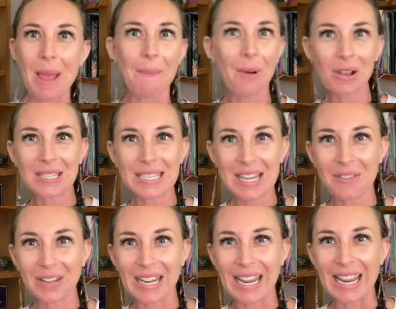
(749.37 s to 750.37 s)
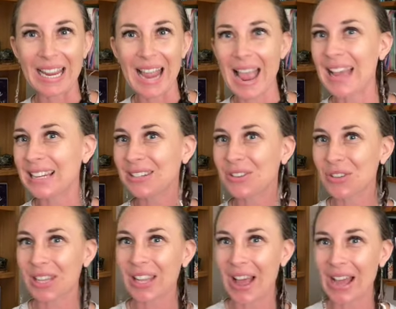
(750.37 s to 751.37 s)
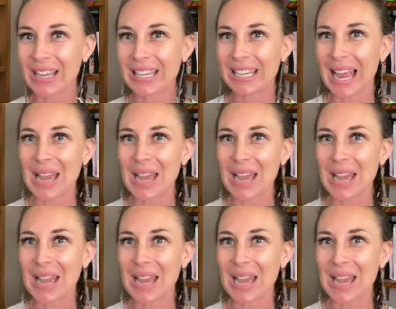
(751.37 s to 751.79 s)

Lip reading: and positivity and good luck